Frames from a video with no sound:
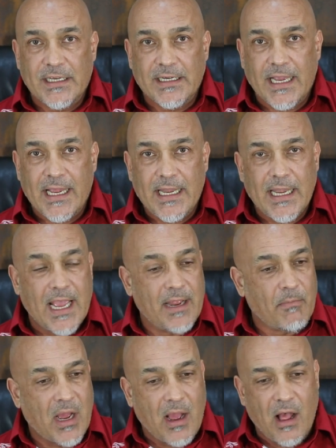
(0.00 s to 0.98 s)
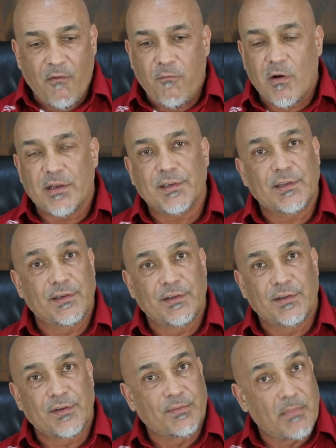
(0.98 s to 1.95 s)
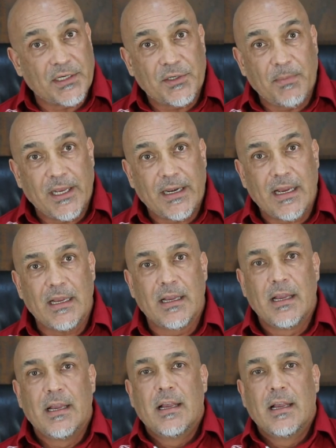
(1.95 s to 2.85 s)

again and my health was much better,